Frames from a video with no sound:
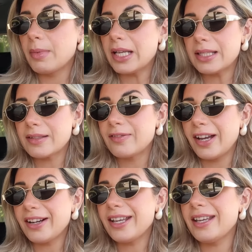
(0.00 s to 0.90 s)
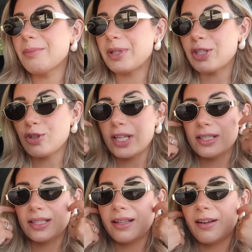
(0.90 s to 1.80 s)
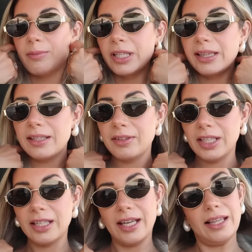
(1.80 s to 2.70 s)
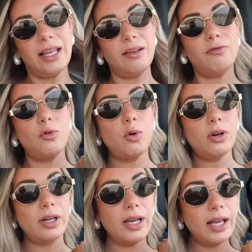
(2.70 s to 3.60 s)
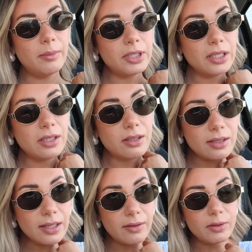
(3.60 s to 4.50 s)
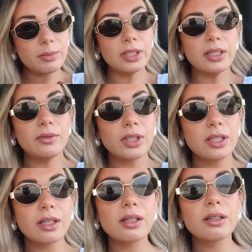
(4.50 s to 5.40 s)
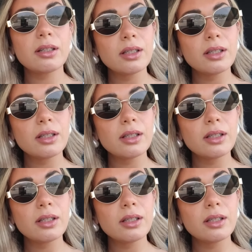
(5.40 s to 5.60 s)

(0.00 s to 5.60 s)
It's very interesting that I've been living in LA for, how many years have I been living here?